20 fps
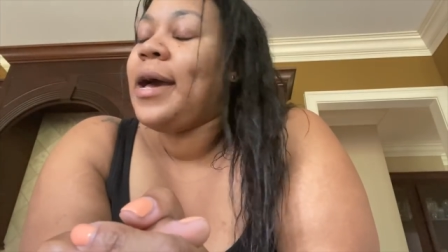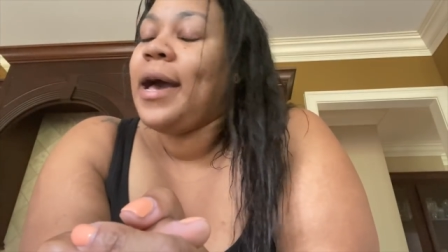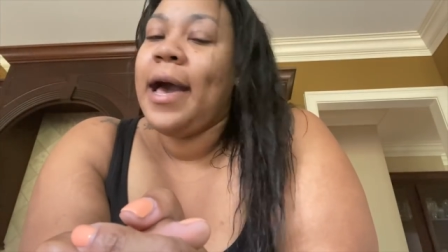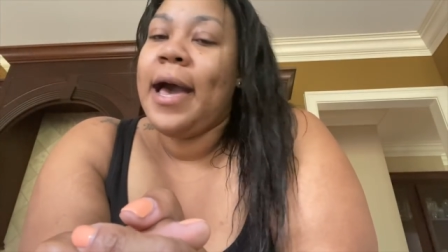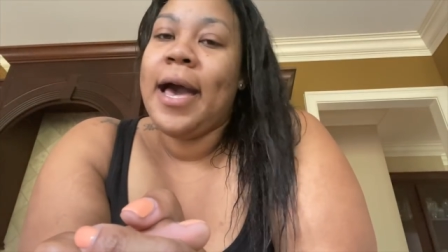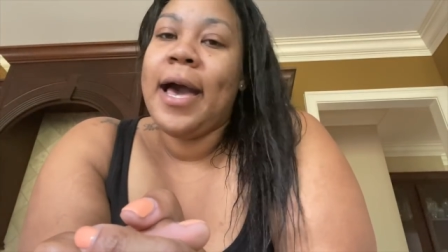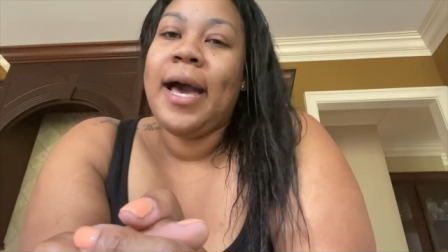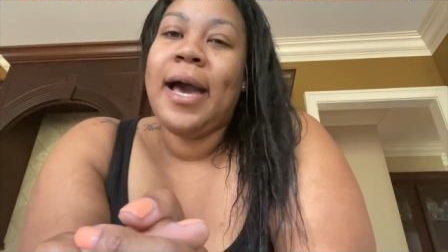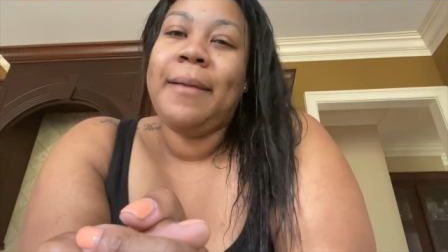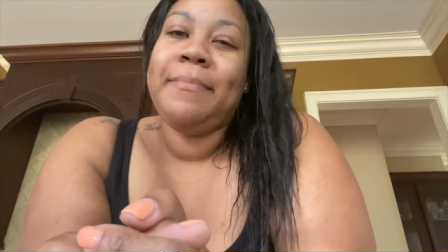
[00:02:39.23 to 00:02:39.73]
Uh,
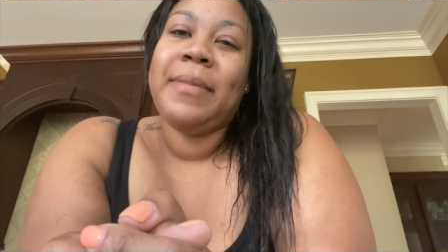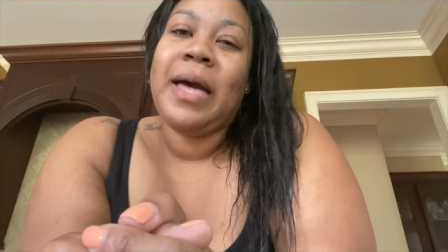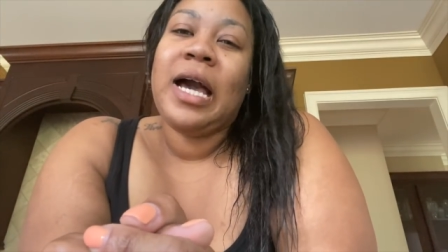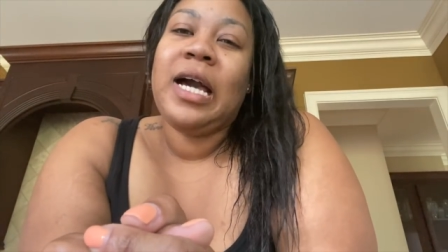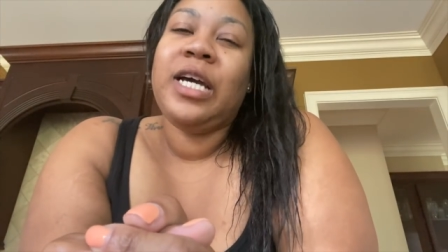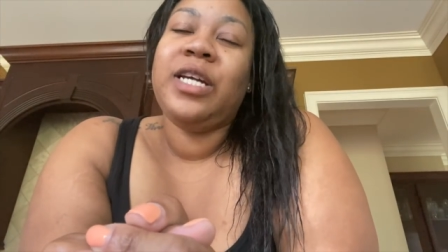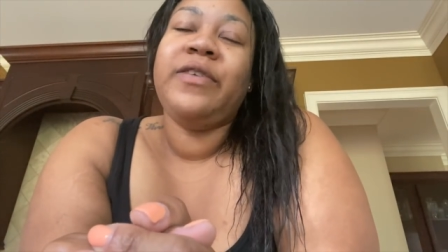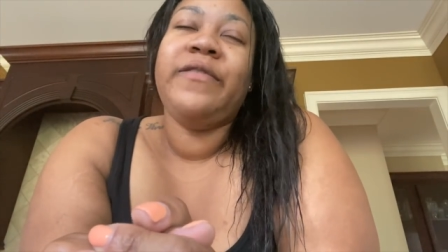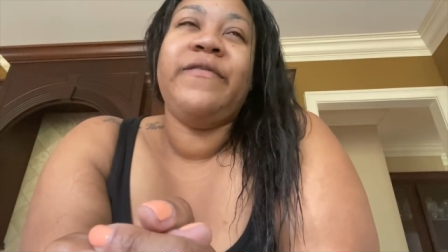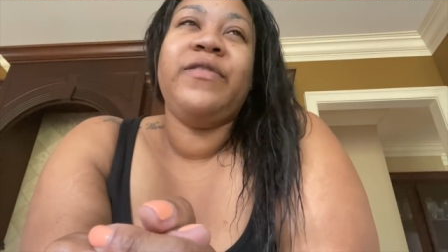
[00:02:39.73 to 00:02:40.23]
I'm
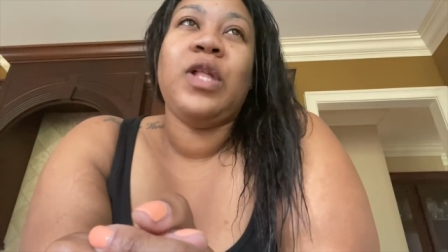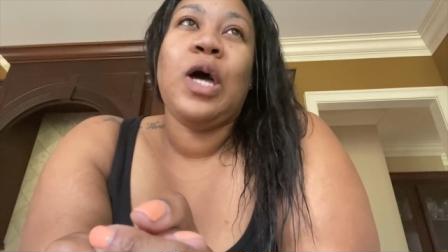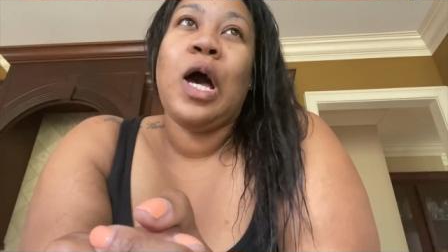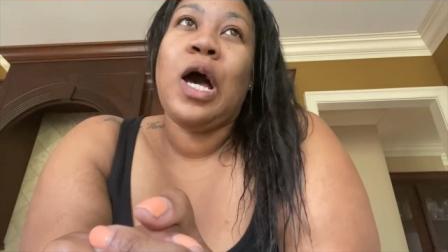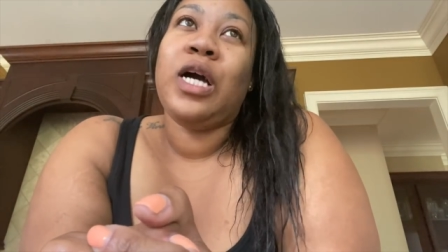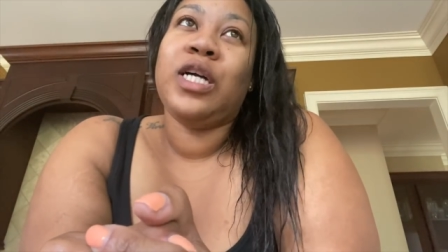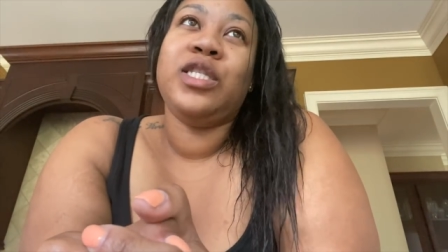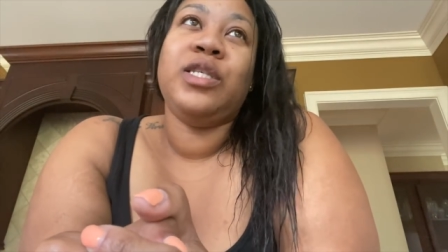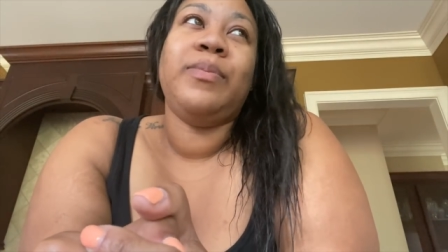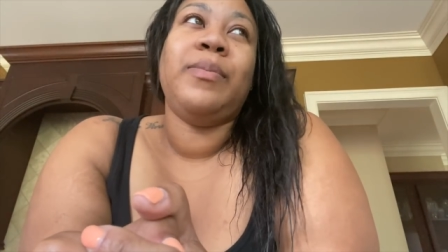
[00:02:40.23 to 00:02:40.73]
not going to
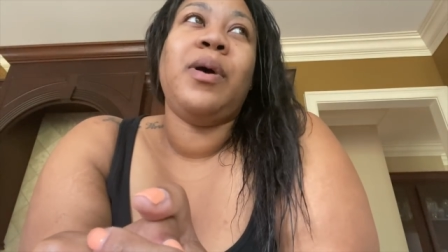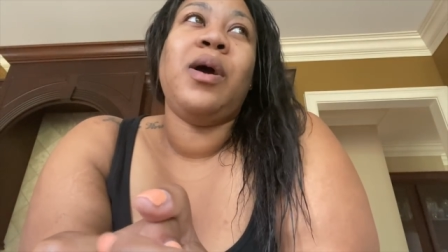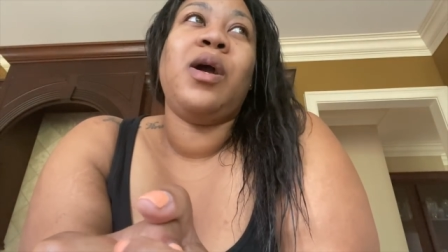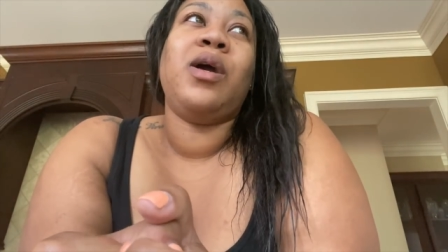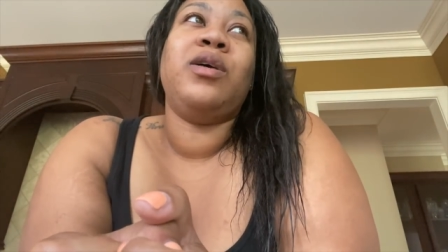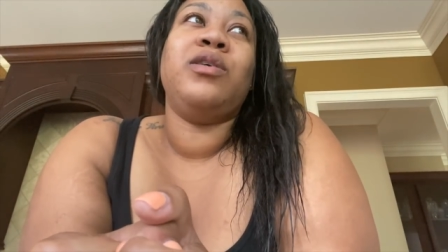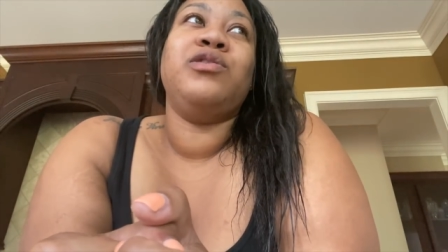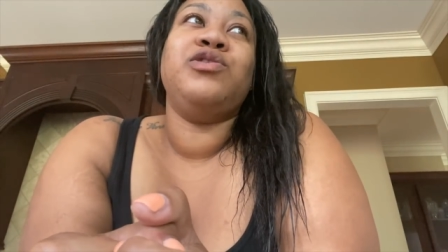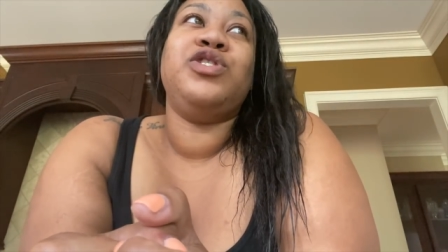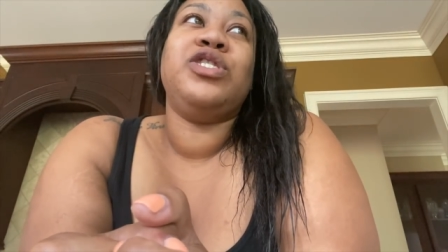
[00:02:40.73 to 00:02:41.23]
vlog
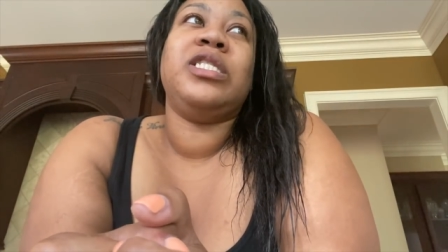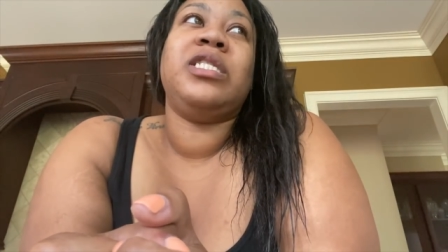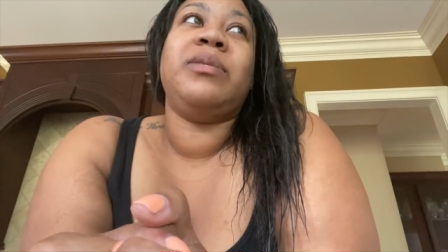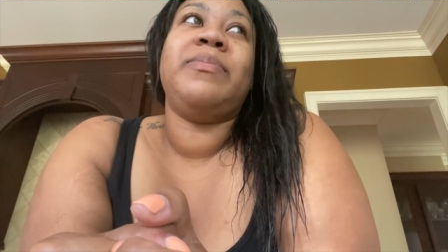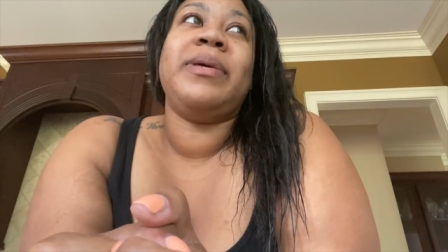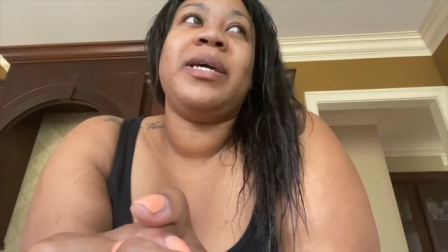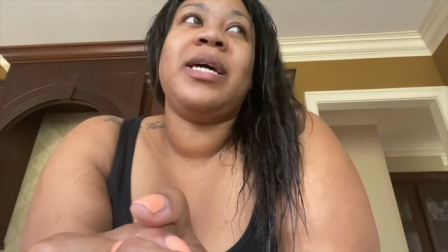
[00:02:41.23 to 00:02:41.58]
tomorrow just